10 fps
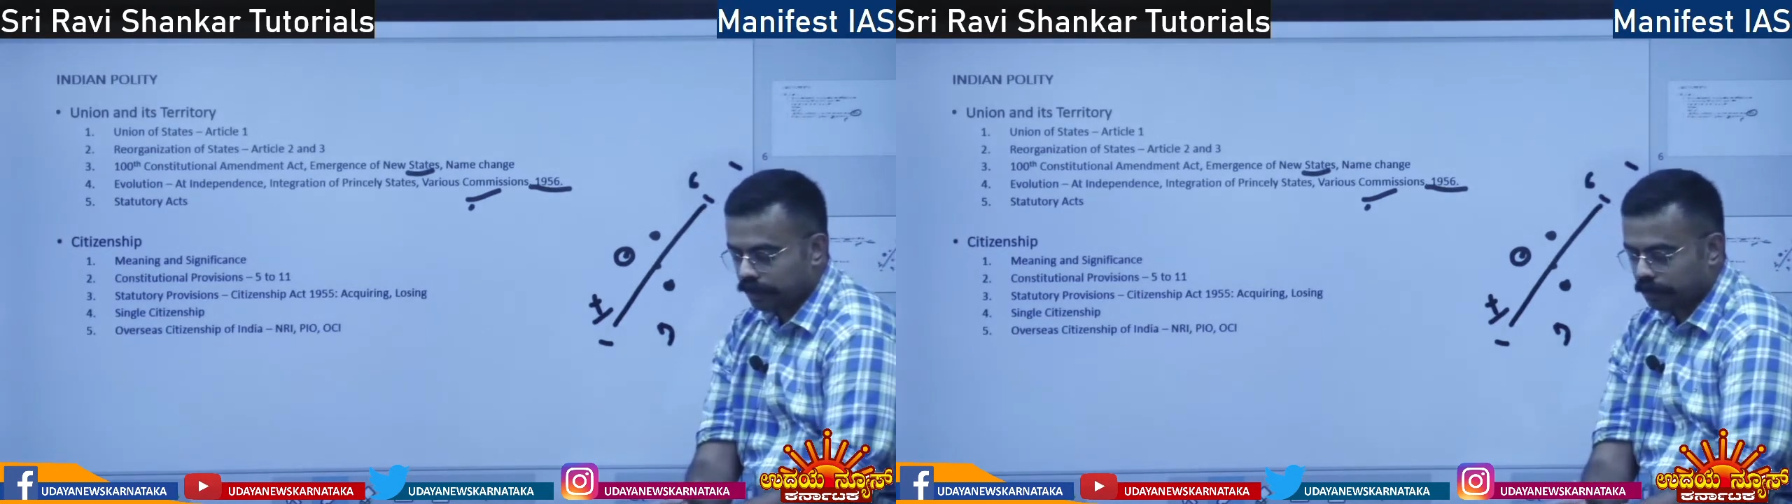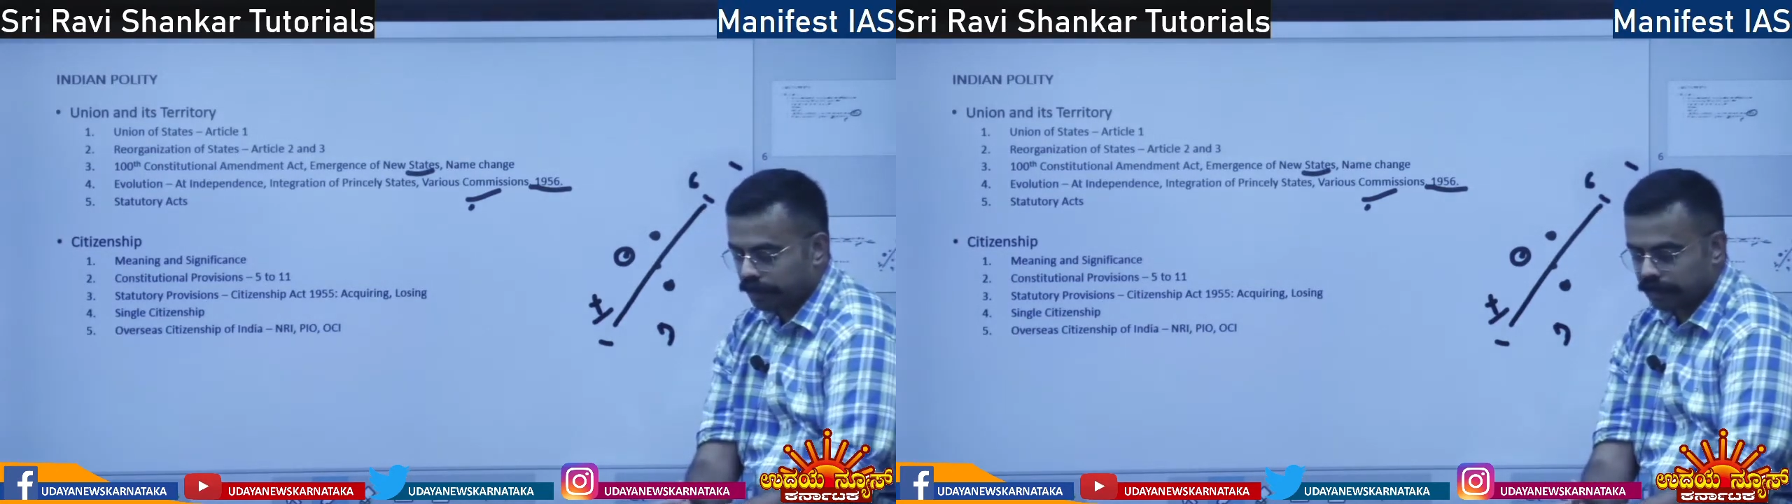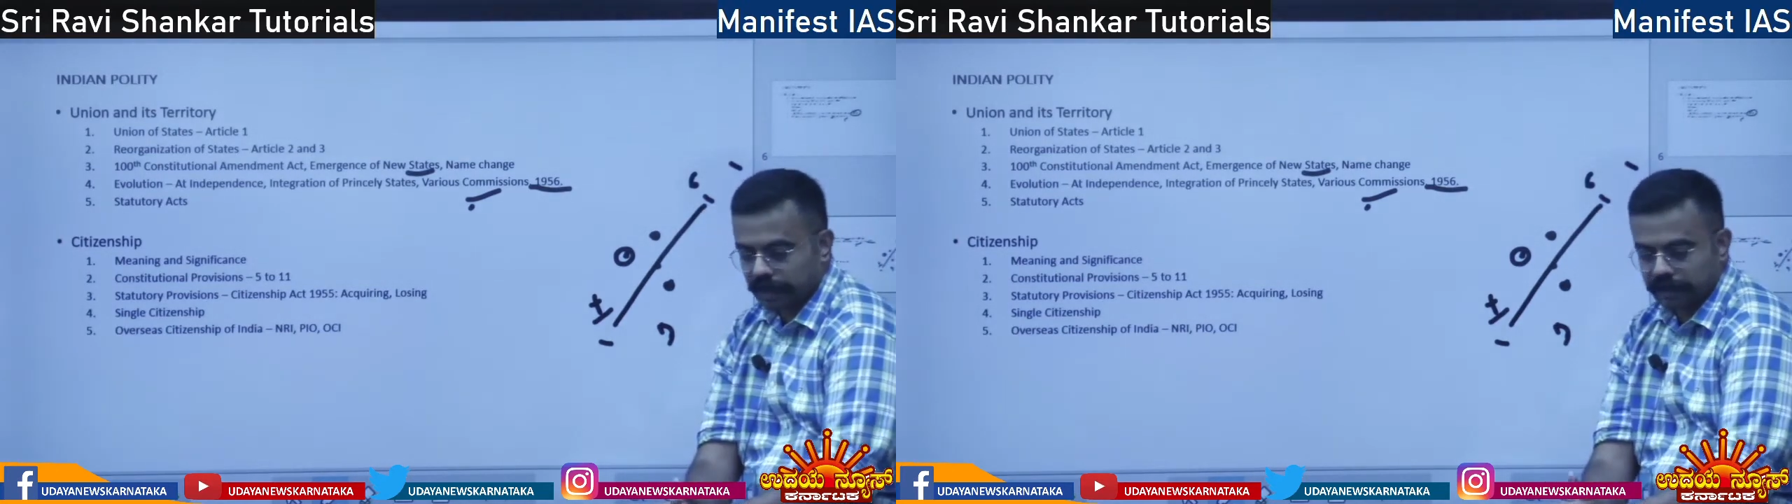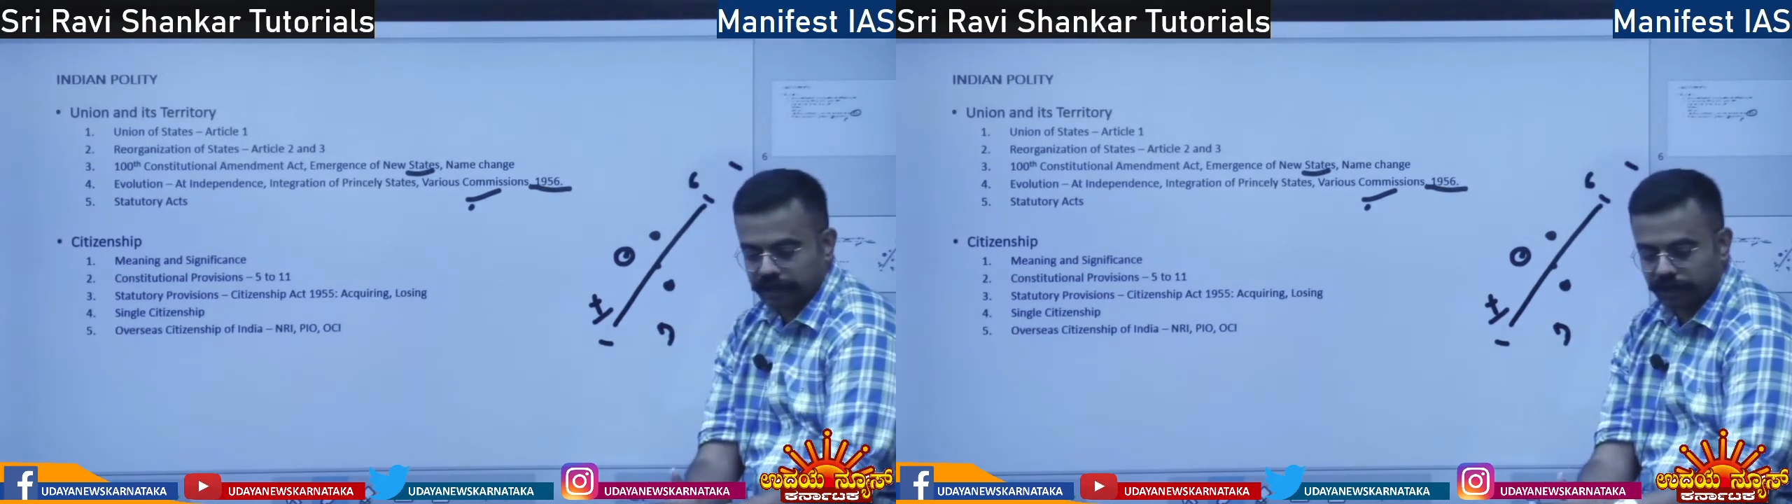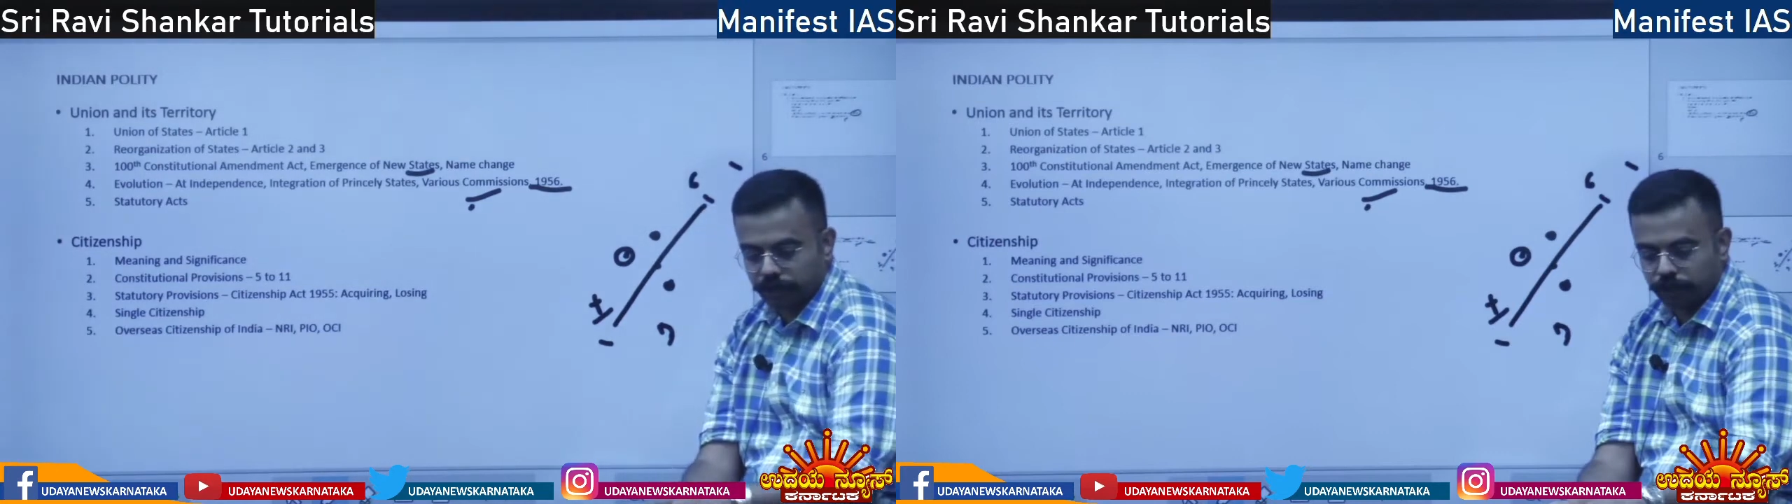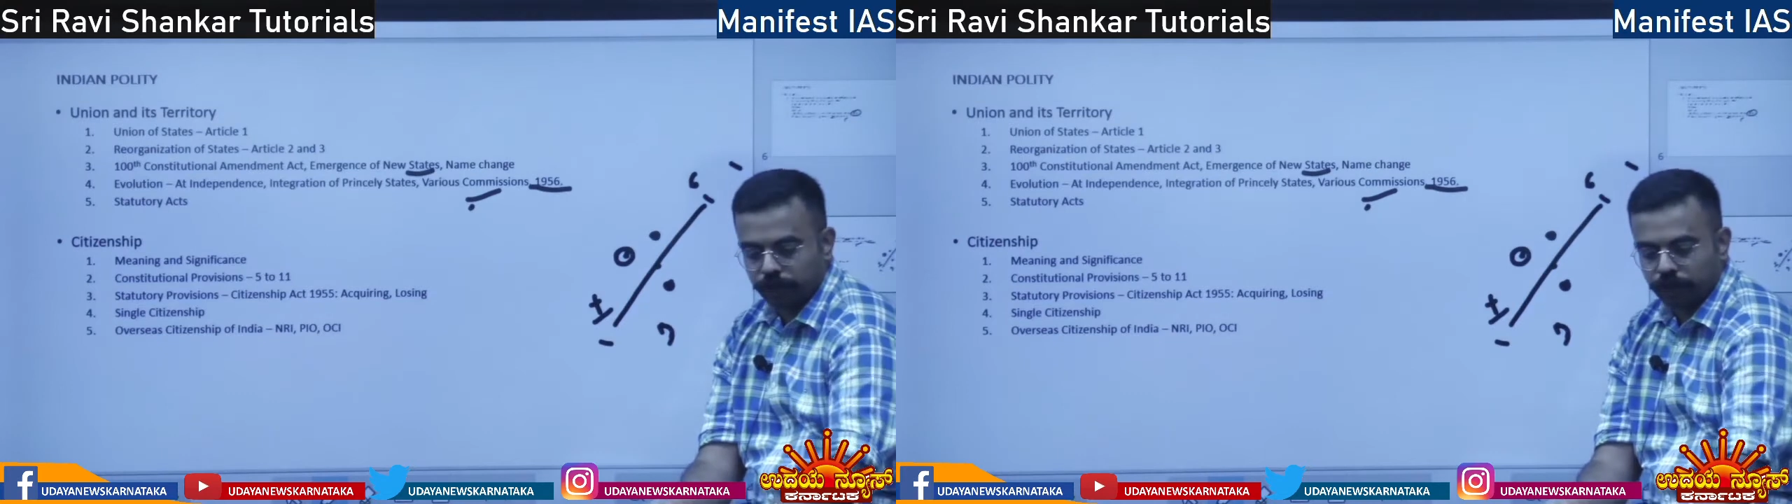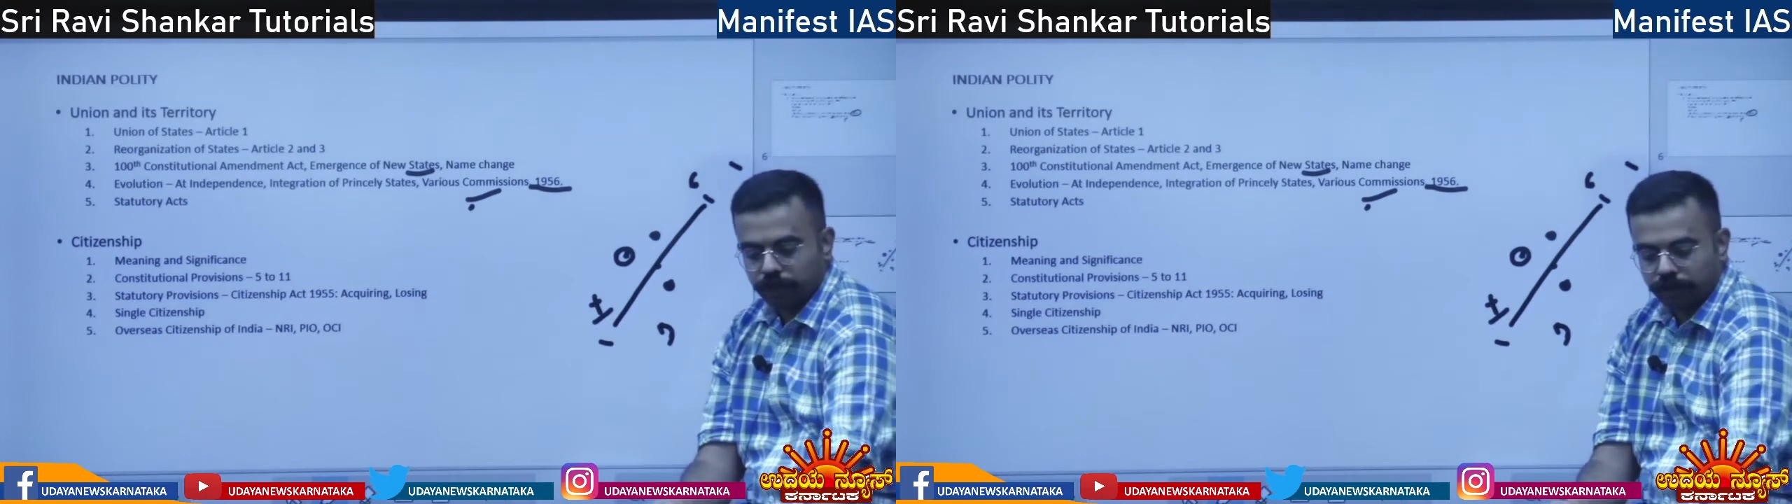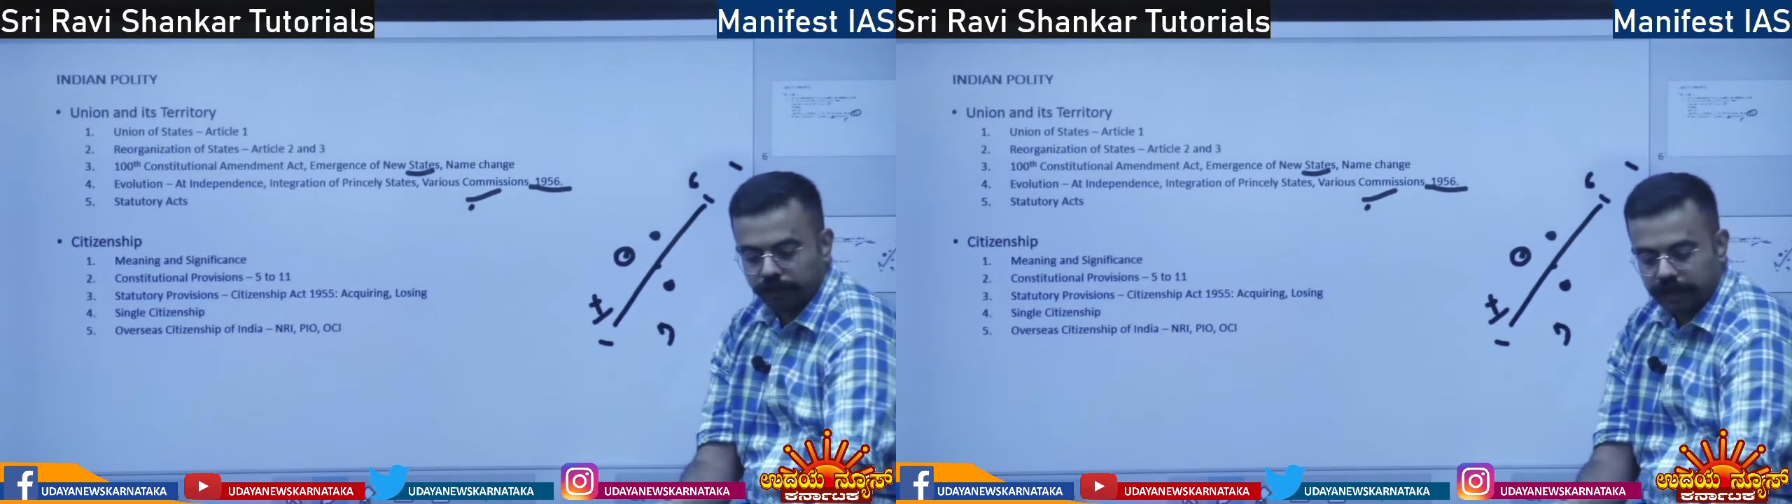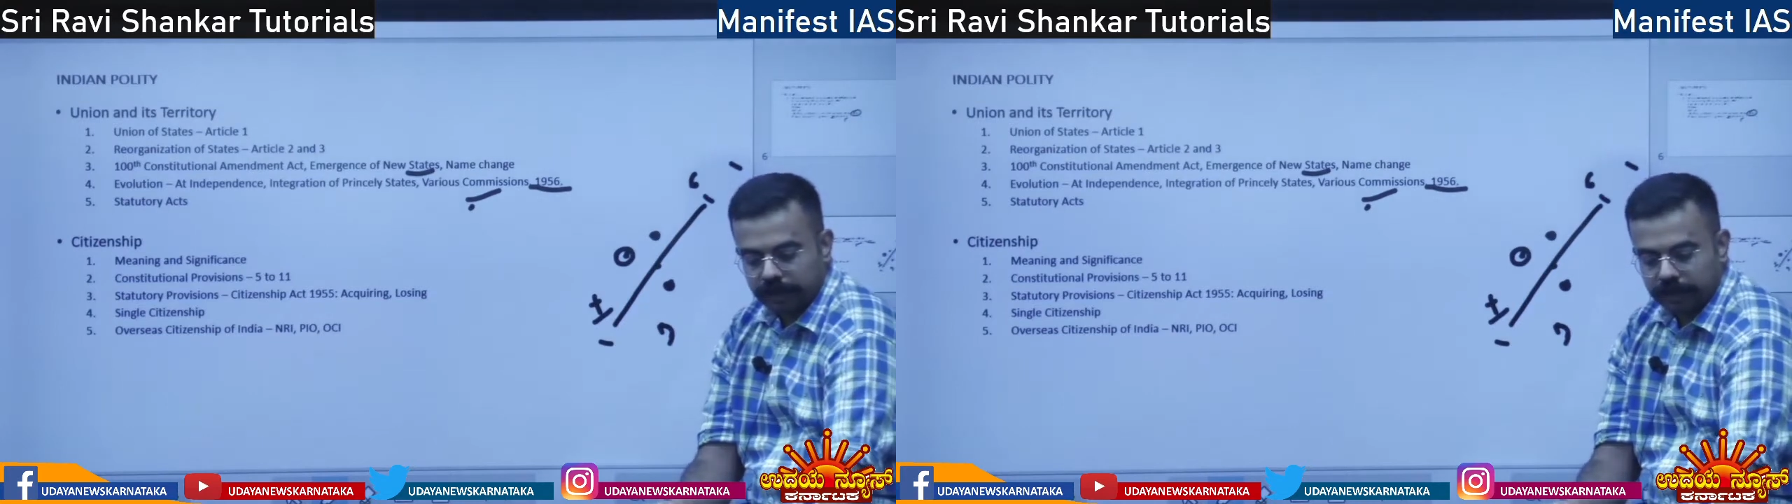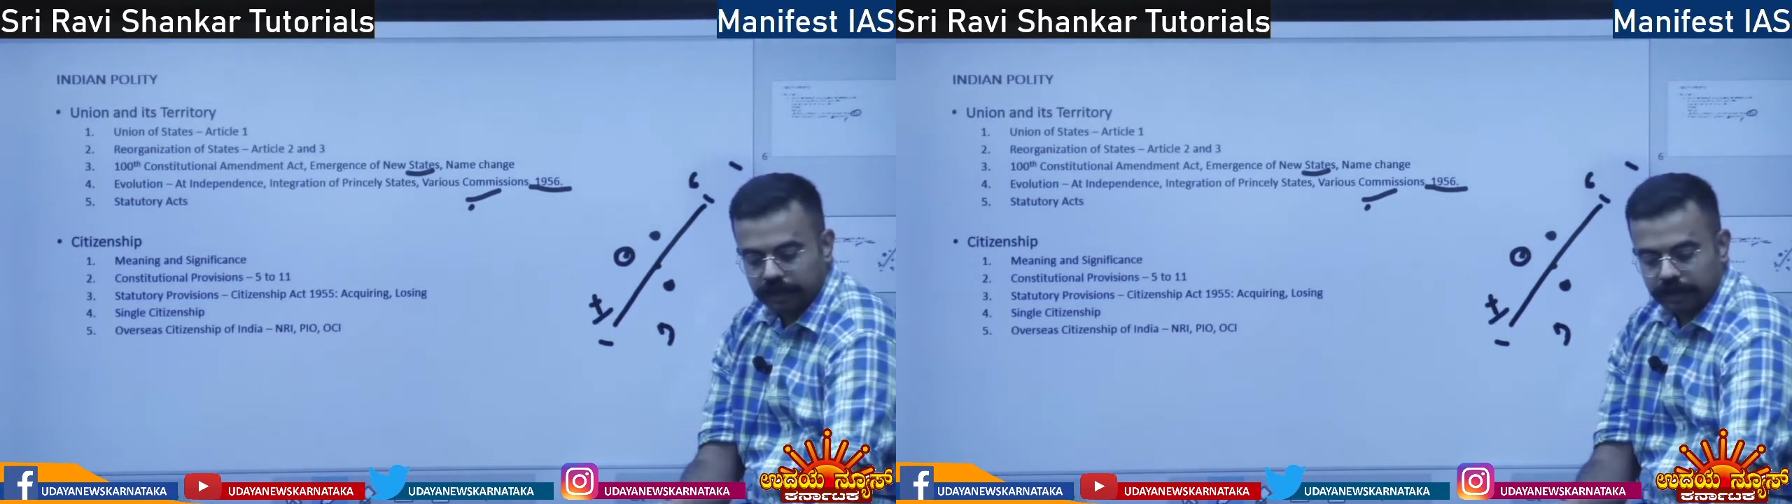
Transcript: Daman and Diu were